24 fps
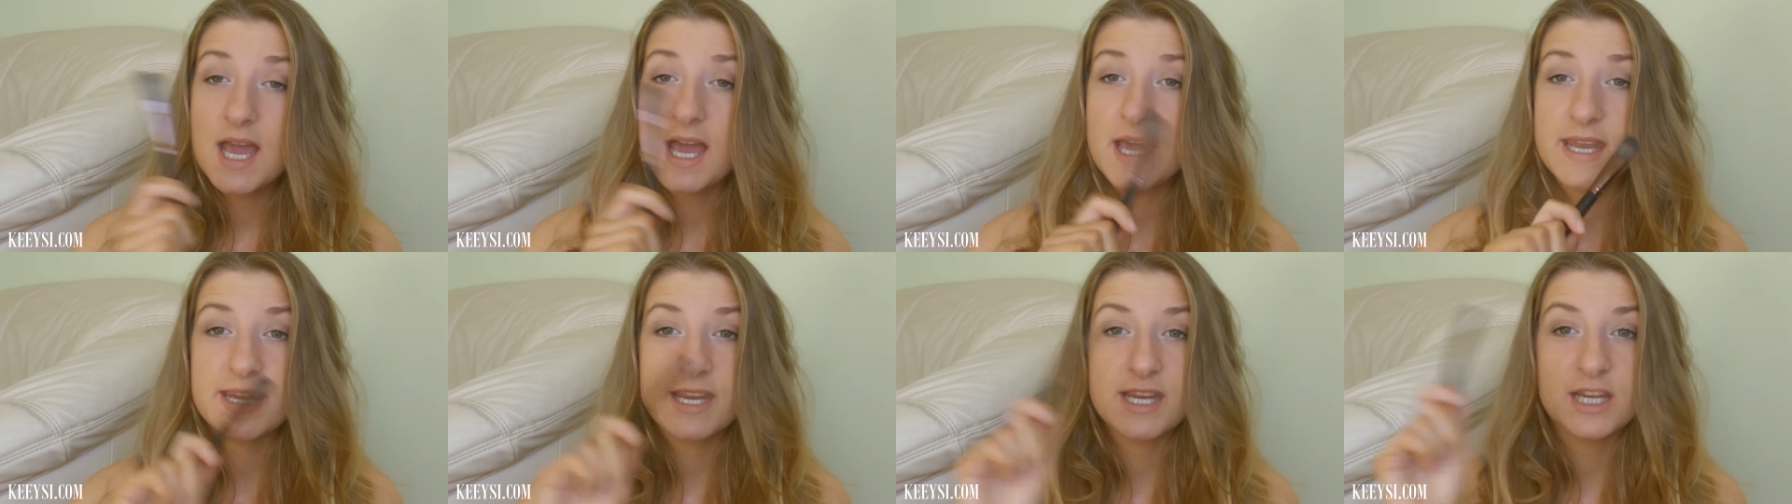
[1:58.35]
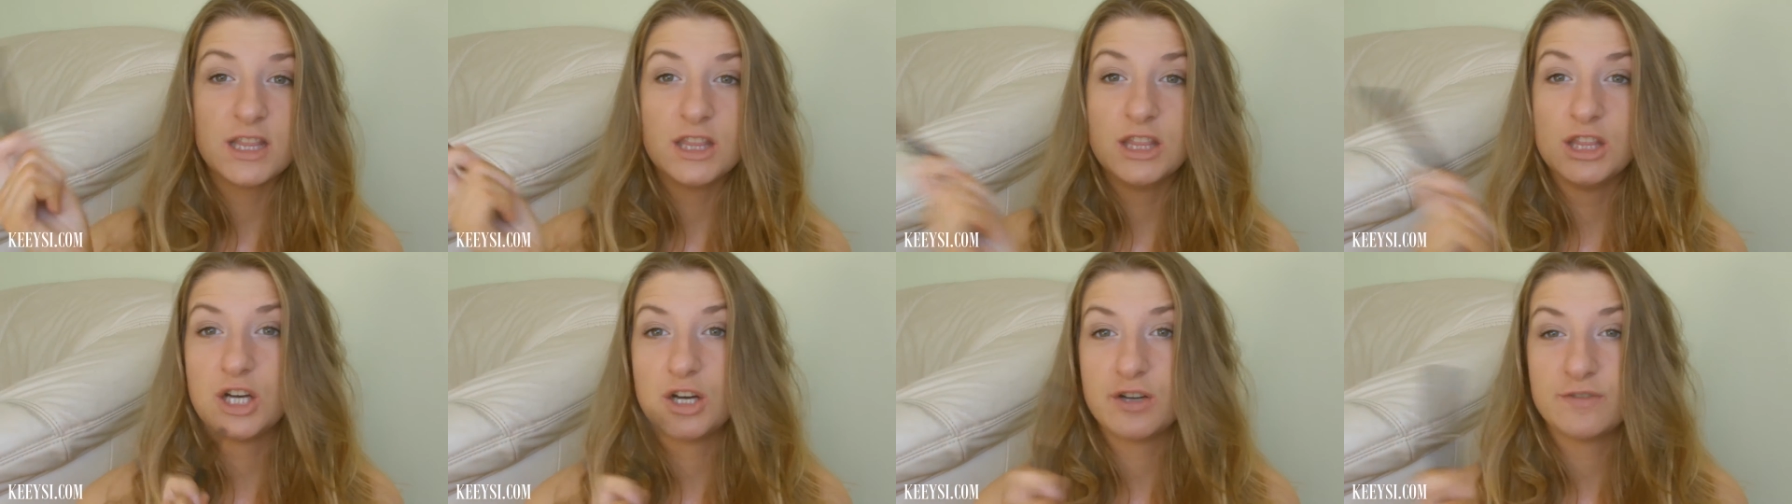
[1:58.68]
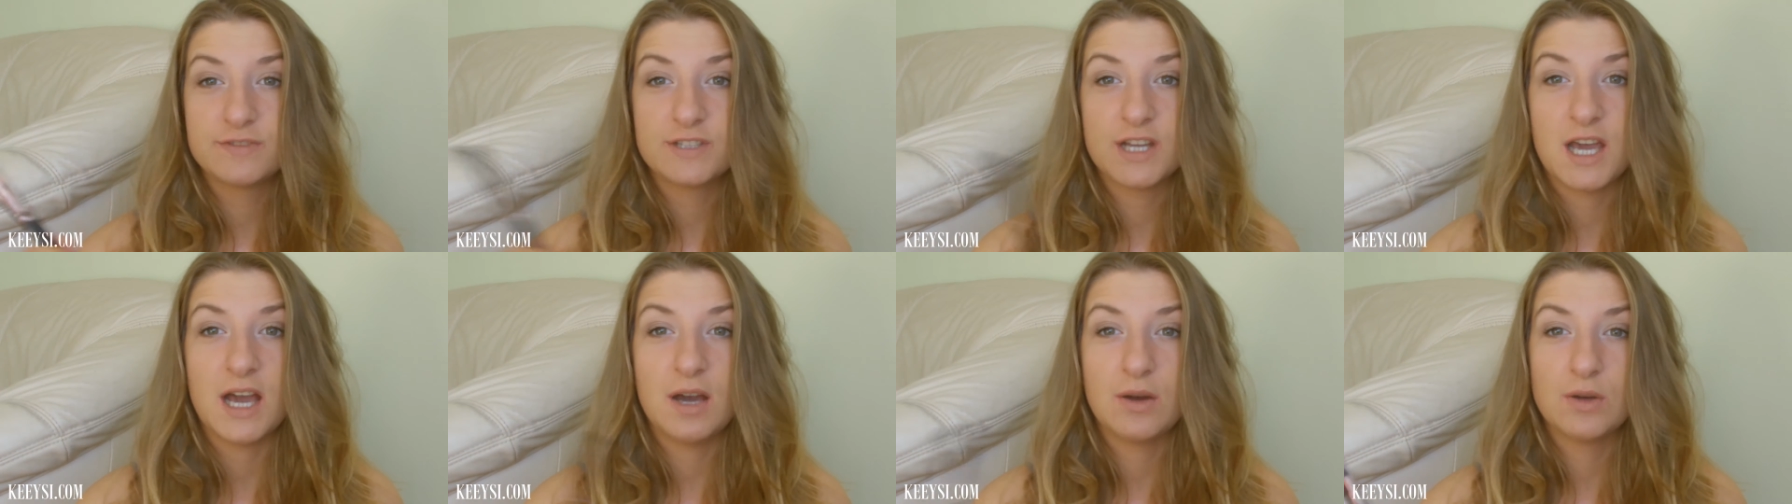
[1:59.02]
and I
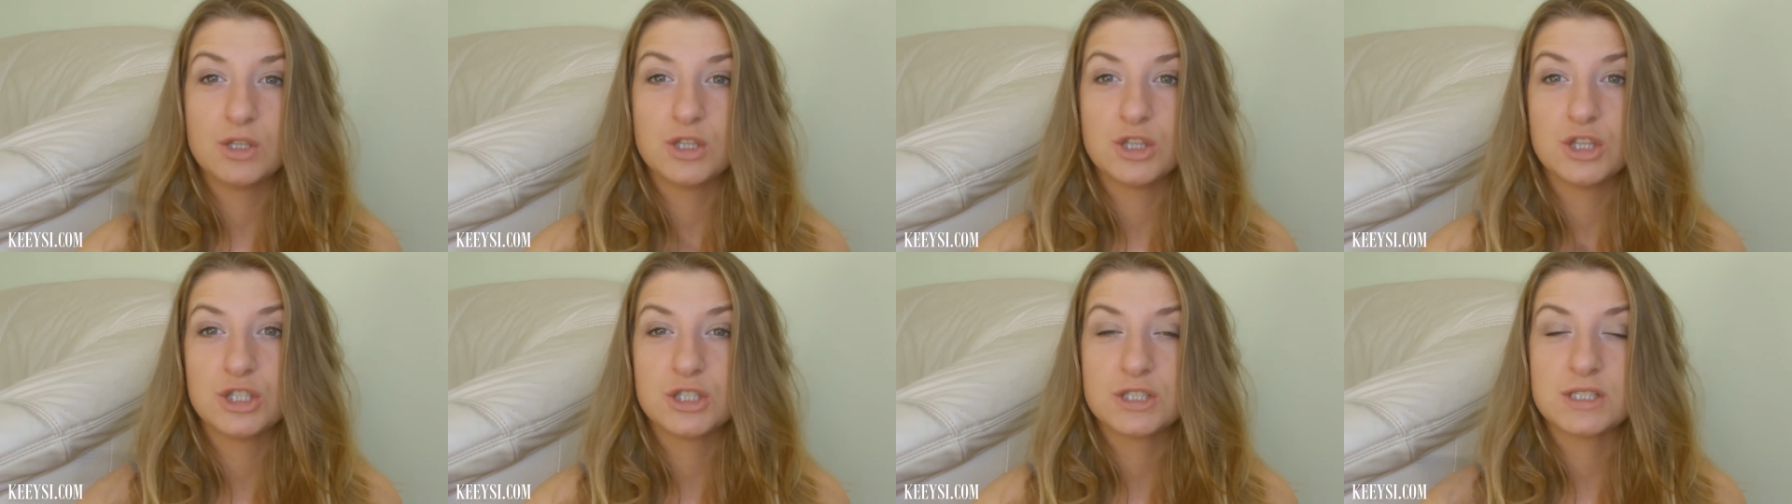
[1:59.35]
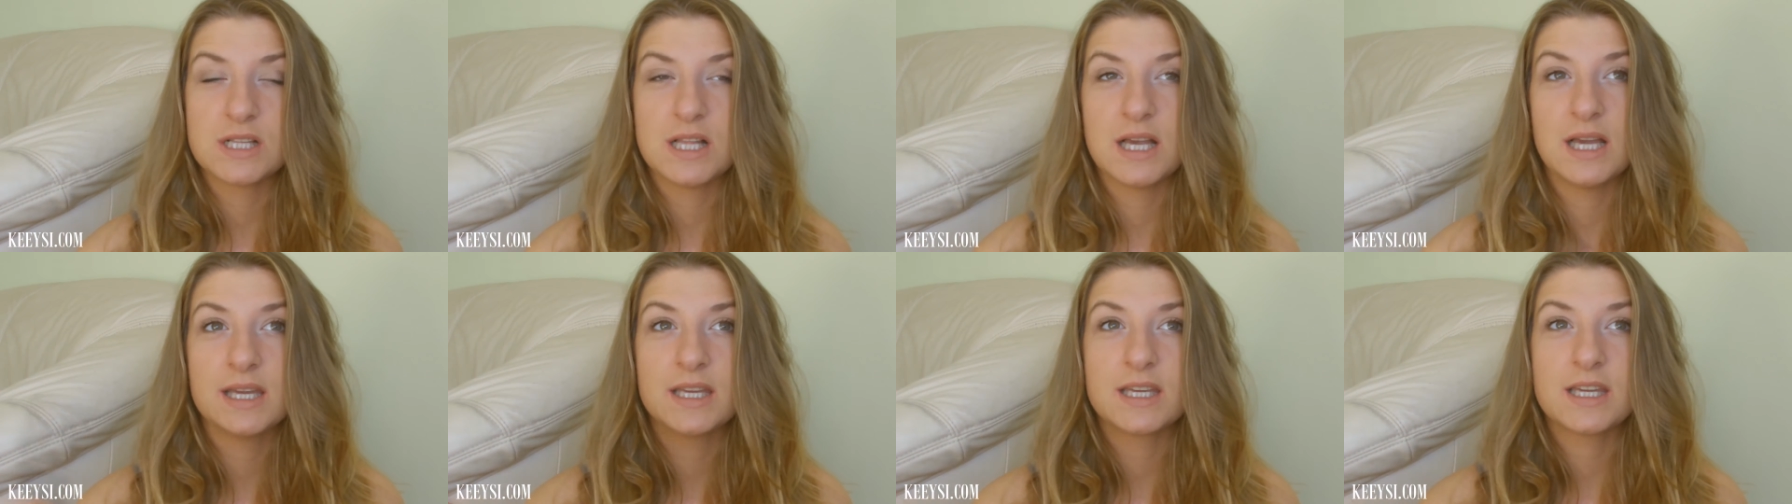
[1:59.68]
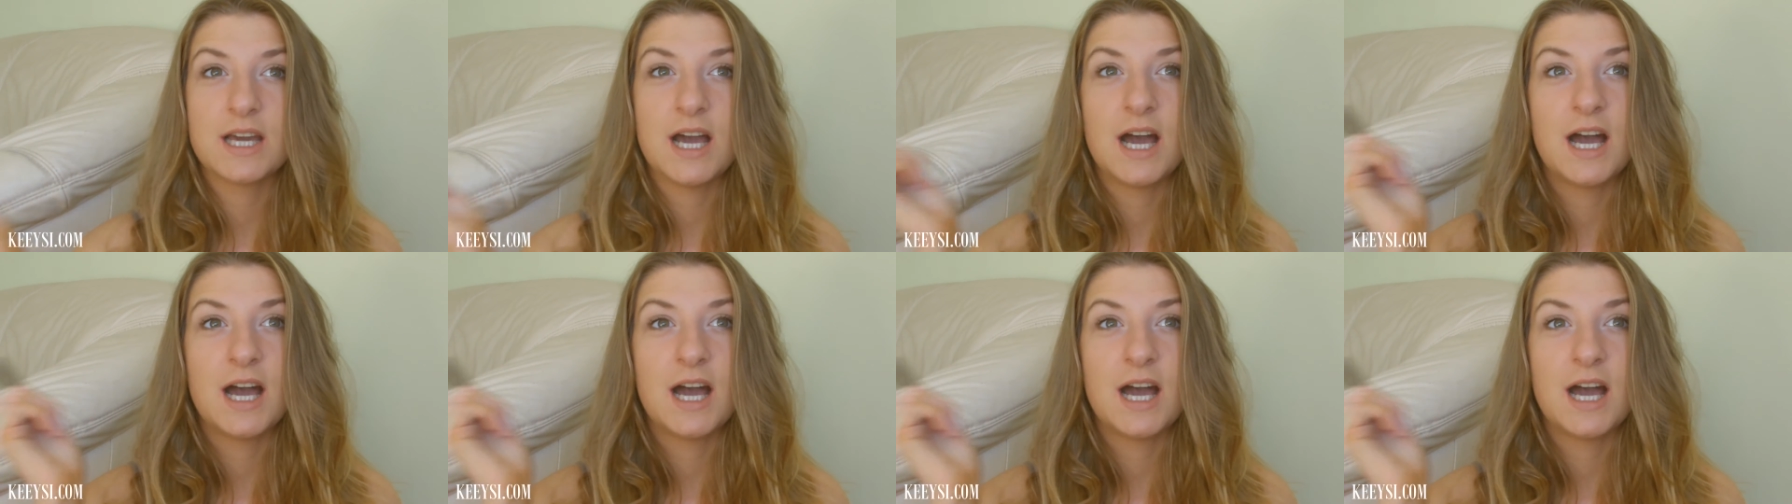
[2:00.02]
loved how it looked like.